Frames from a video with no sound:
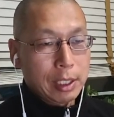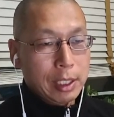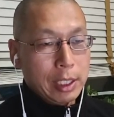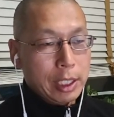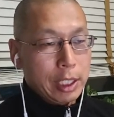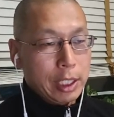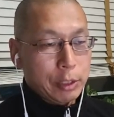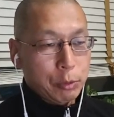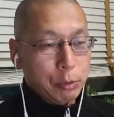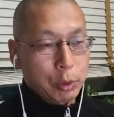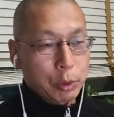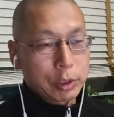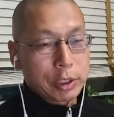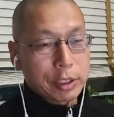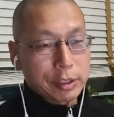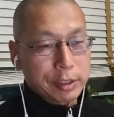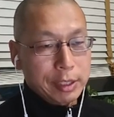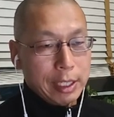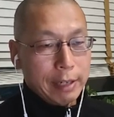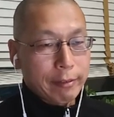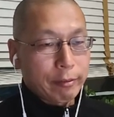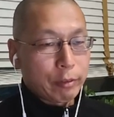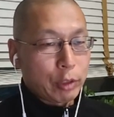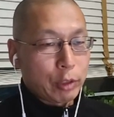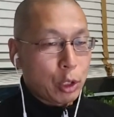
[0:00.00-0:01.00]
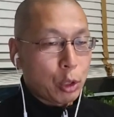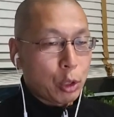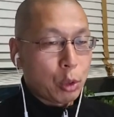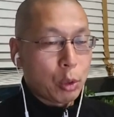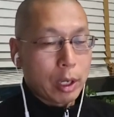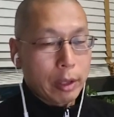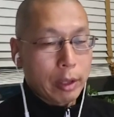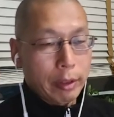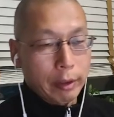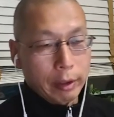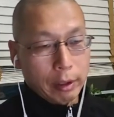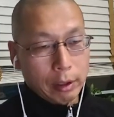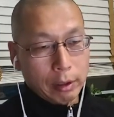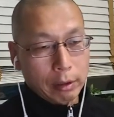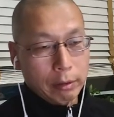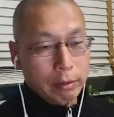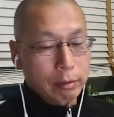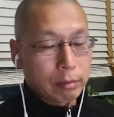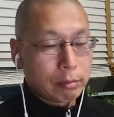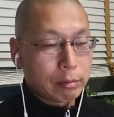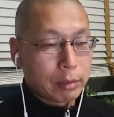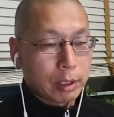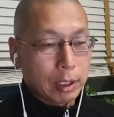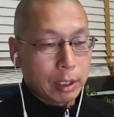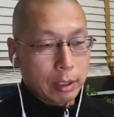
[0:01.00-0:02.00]
it would just have no other
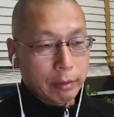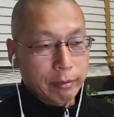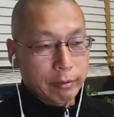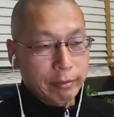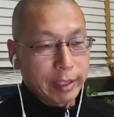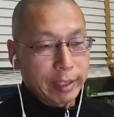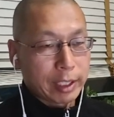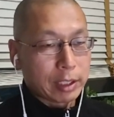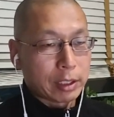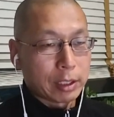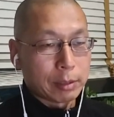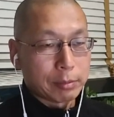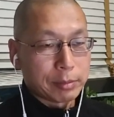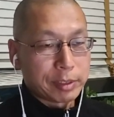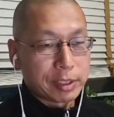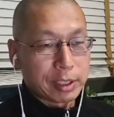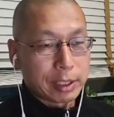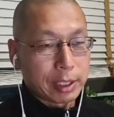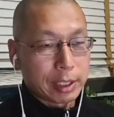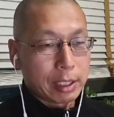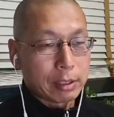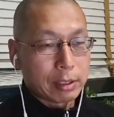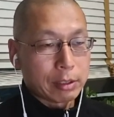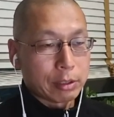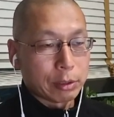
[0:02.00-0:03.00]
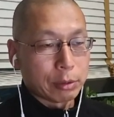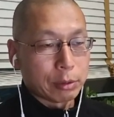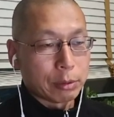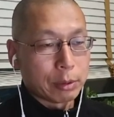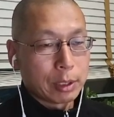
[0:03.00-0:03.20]
victims to get to.